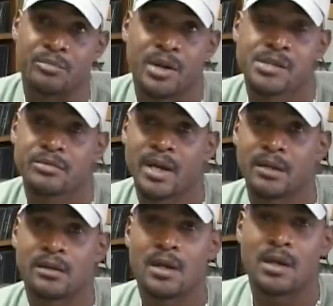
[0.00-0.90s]
in Montserrat
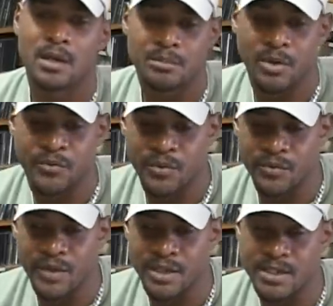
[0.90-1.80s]
but for
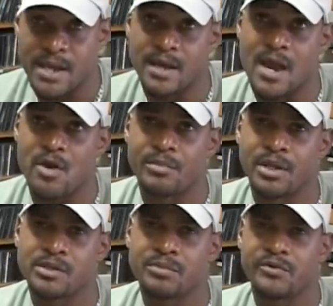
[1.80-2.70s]
the entire
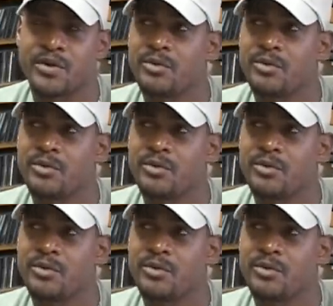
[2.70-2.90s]
Caribbean has been very